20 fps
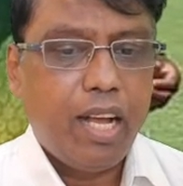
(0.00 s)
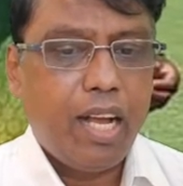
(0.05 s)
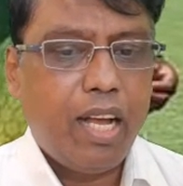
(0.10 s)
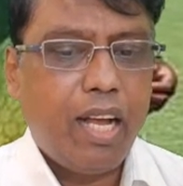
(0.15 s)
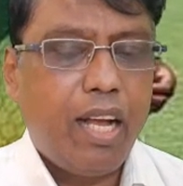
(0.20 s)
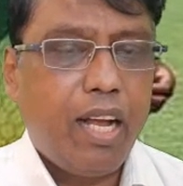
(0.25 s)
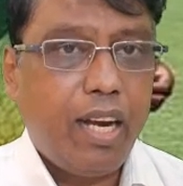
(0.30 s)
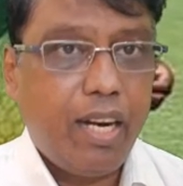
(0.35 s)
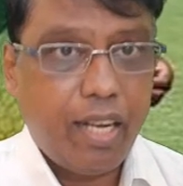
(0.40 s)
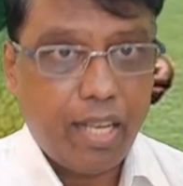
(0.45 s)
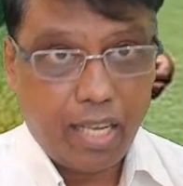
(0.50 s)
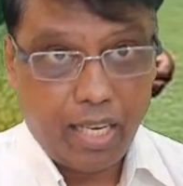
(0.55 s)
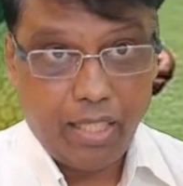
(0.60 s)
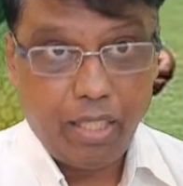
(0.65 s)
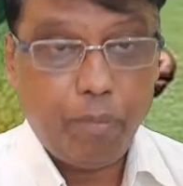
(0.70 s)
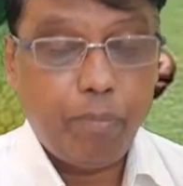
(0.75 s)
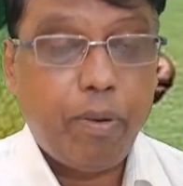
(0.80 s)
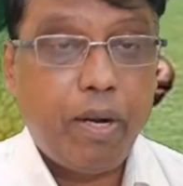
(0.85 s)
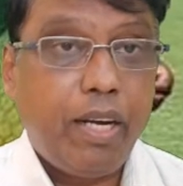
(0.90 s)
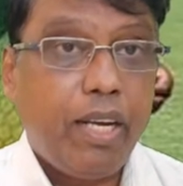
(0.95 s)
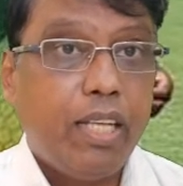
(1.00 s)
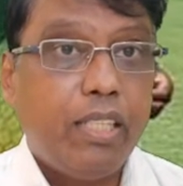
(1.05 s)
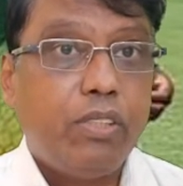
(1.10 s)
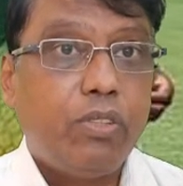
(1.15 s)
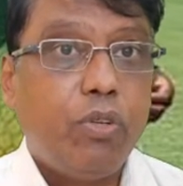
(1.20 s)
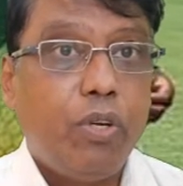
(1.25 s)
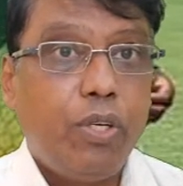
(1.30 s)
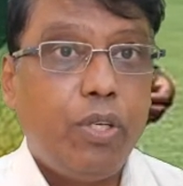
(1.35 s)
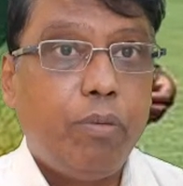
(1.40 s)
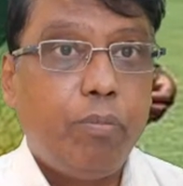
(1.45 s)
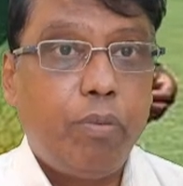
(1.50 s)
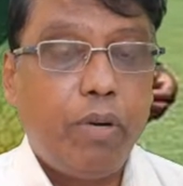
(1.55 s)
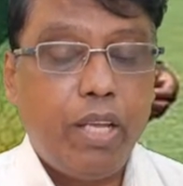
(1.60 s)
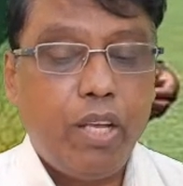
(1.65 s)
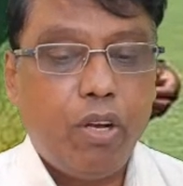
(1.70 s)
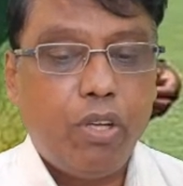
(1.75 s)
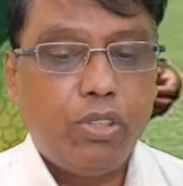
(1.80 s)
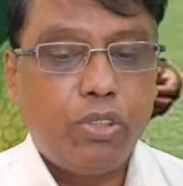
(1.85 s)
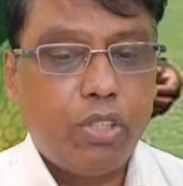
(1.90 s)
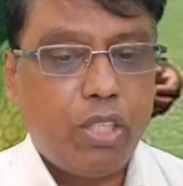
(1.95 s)
And Hardik Pandya is going to
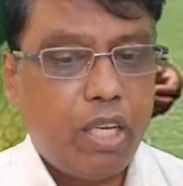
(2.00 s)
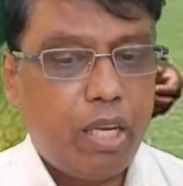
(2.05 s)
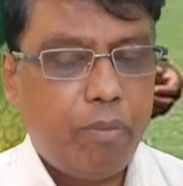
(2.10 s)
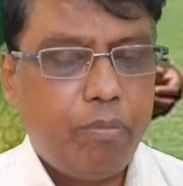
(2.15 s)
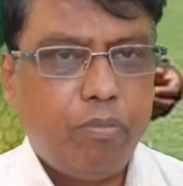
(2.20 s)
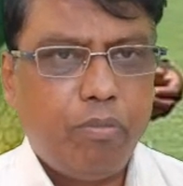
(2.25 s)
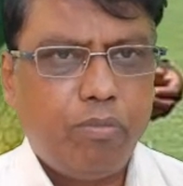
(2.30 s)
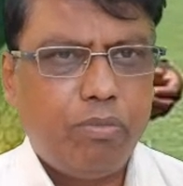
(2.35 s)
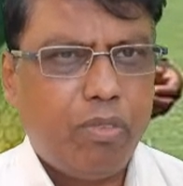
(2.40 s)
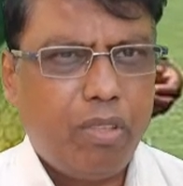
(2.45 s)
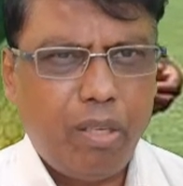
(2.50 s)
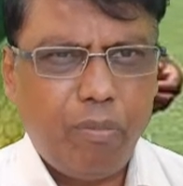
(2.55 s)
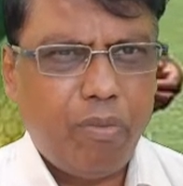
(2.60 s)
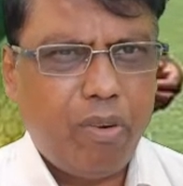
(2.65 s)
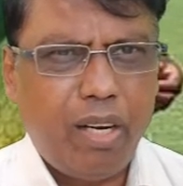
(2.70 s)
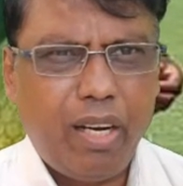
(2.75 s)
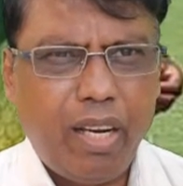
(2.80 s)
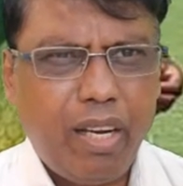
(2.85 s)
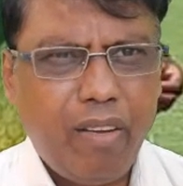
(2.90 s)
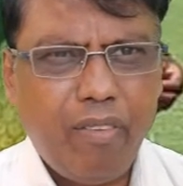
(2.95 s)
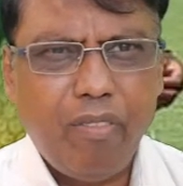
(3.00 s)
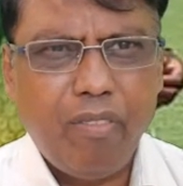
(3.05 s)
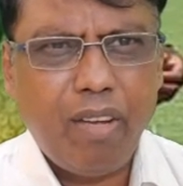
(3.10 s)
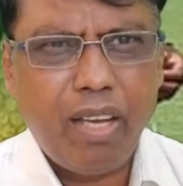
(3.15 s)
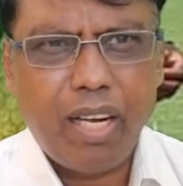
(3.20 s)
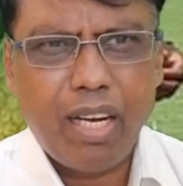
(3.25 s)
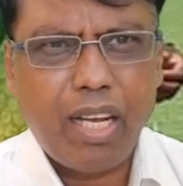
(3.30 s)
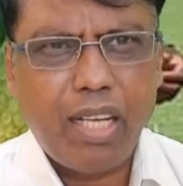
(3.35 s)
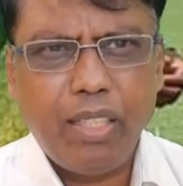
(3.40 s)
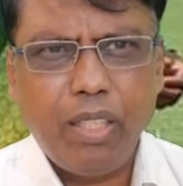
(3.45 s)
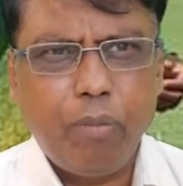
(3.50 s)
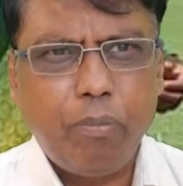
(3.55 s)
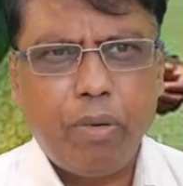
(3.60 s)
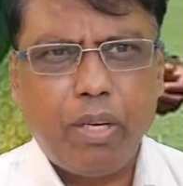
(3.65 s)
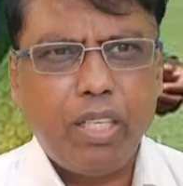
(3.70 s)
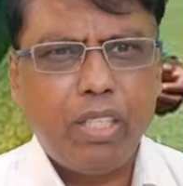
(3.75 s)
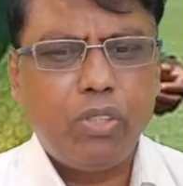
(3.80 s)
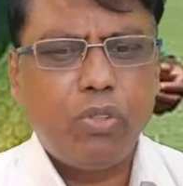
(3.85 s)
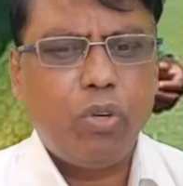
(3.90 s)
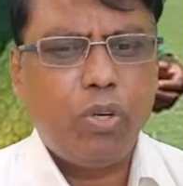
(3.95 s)
play also. I'm wondering where Hardik
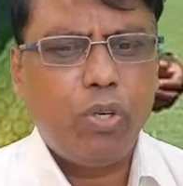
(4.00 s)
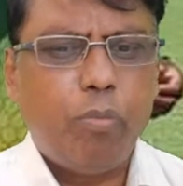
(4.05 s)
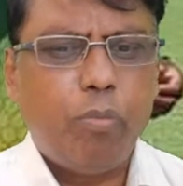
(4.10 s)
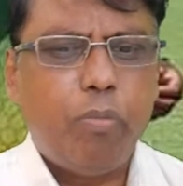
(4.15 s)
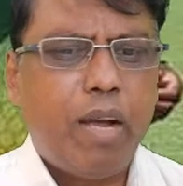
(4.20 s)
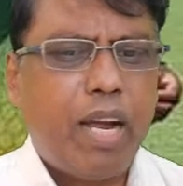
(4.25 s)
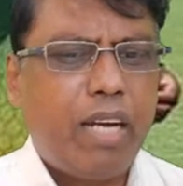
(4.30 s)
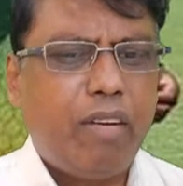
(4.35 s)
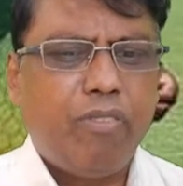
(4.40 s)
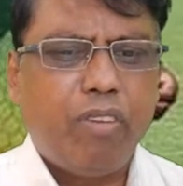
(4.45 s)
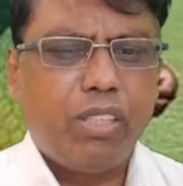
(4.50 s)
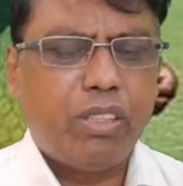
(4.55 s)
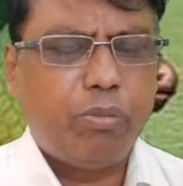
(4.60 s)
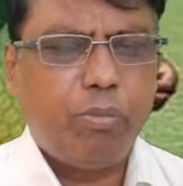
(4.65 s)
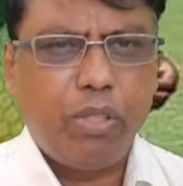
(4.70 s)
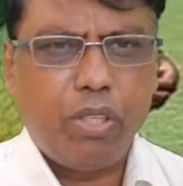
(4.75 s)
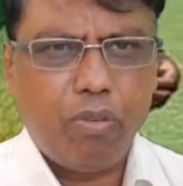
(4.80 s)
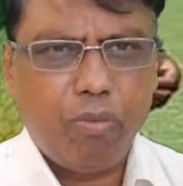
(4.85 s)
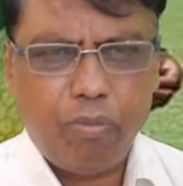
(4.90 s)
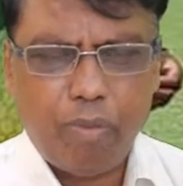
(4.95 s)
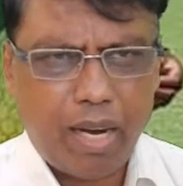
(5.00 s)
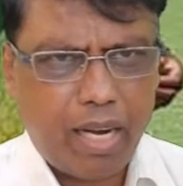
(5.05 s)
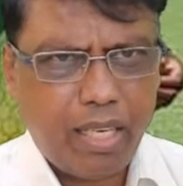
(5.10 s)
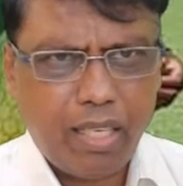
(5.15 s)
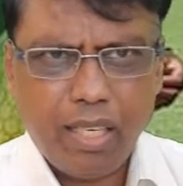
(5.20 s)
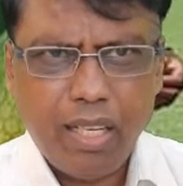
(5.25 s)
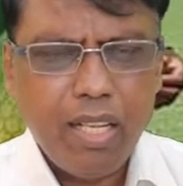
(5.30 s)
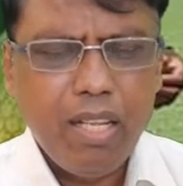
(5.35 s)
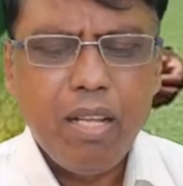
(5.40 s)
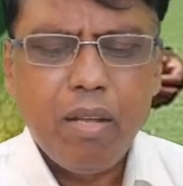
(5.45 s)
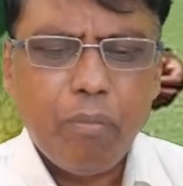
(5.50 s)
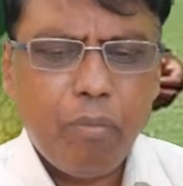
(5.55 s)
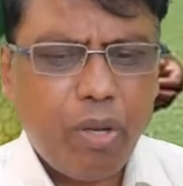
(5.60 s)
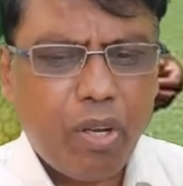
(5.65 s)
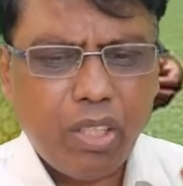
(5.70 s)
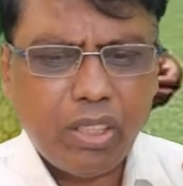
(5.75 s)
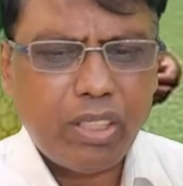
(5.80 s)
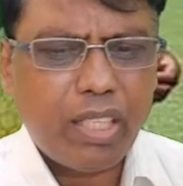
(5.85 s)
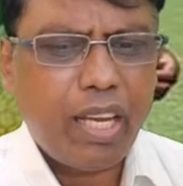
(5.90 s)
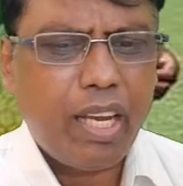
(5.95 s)
Pandya to bat first.
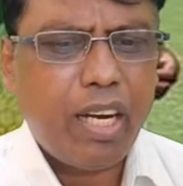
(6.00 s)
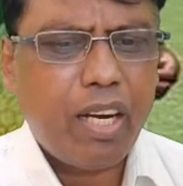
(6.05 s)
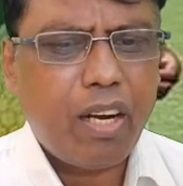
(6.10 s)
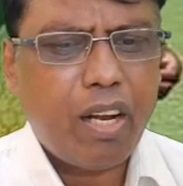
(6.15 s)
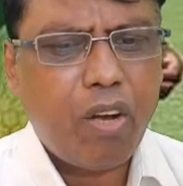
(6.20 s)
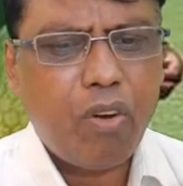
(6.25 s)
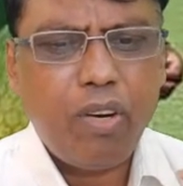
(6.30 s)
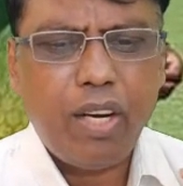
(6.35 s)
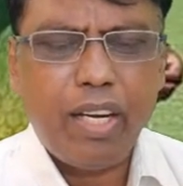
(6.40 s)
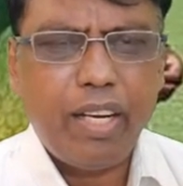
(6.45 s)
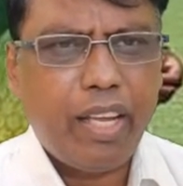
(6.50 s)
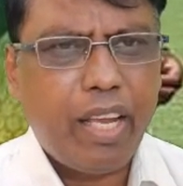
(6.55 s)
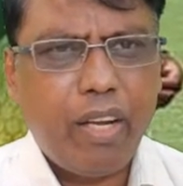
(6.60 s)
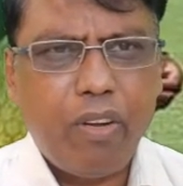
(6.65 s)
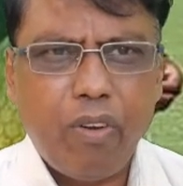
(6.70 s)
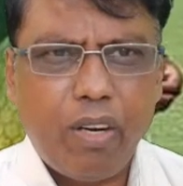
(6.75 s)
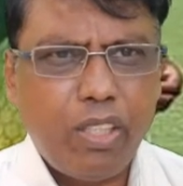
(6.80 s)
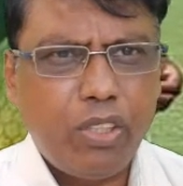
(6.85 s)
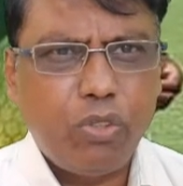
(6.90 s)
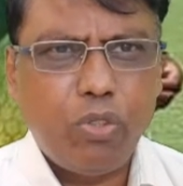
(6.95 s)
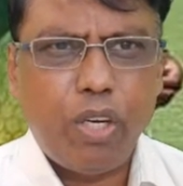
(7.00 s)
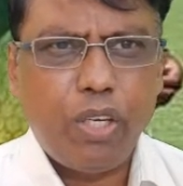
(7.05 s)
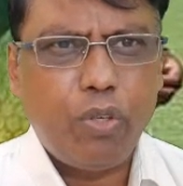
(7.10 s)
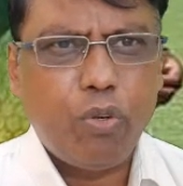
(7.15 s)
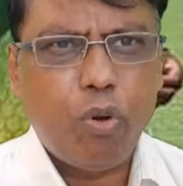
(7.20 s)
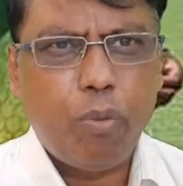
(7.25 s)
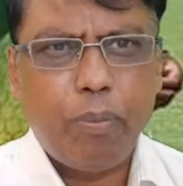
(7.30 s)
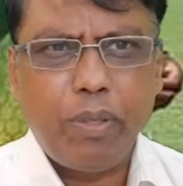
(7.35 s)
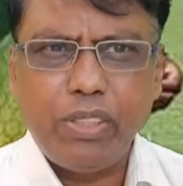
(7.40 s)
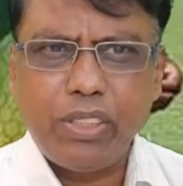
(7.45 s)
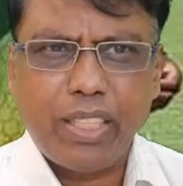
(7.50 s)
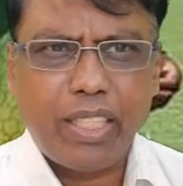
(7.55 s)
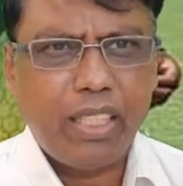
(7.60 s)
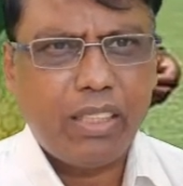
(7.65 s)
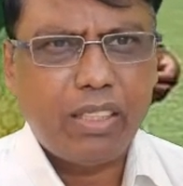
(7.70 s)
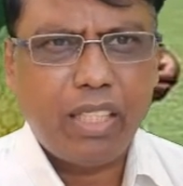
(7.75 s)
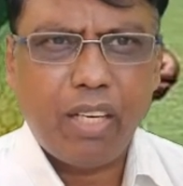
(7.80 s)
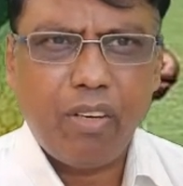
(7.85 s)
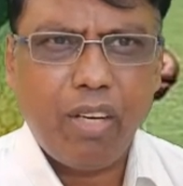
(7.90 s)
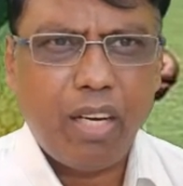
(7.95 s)
Because KL Rahul and Gaikwad is going to open.
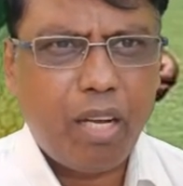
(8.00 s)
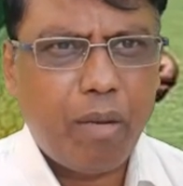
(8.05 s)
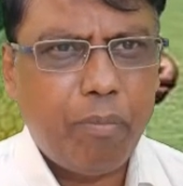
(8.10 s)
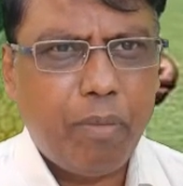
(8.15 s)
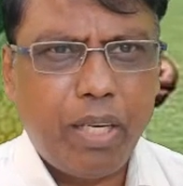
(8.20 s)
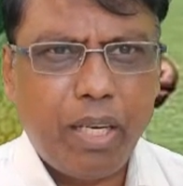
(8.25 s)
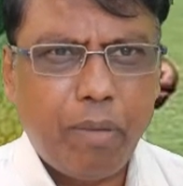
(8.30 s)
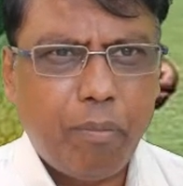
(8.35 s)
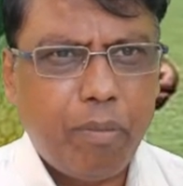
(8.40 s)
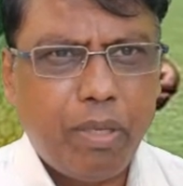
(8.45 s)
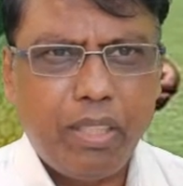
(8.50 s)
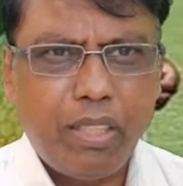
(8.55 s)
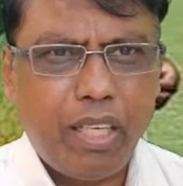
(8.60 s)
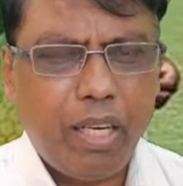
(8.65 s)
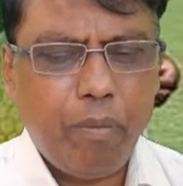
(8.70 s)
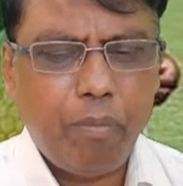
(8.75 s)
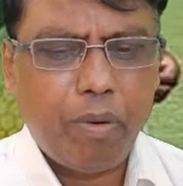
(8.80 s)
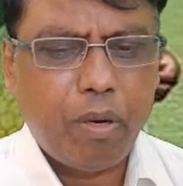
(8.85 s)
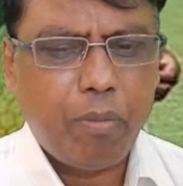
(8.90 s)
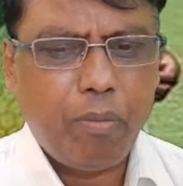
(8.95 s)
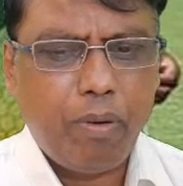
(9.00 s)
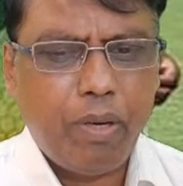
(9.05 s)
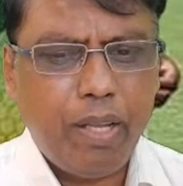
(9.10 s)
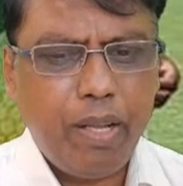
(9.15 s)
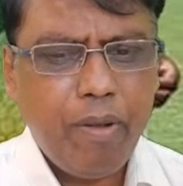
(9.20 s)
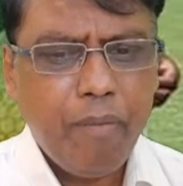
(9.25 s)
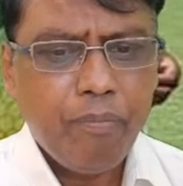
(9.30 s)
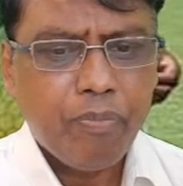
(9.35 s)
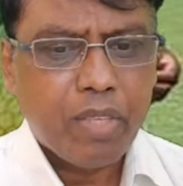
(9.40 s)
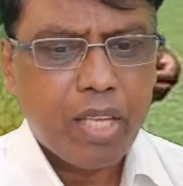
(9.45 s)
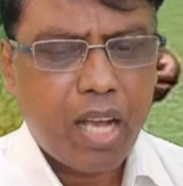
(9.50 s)
Shreyas Iyer will come at number 3 probably.